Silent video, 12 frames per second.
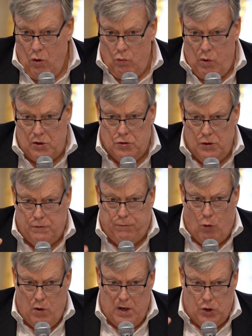Russia's
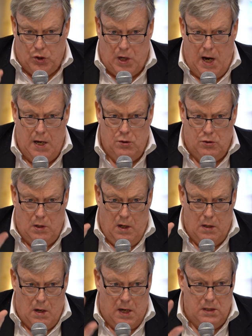foreign exchange
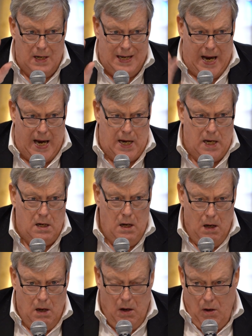in 1980
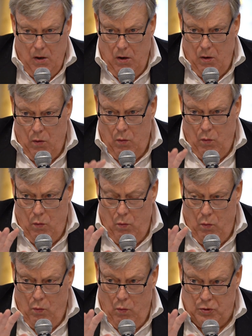
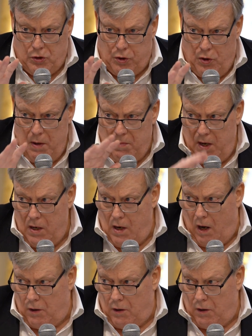was $30 billion.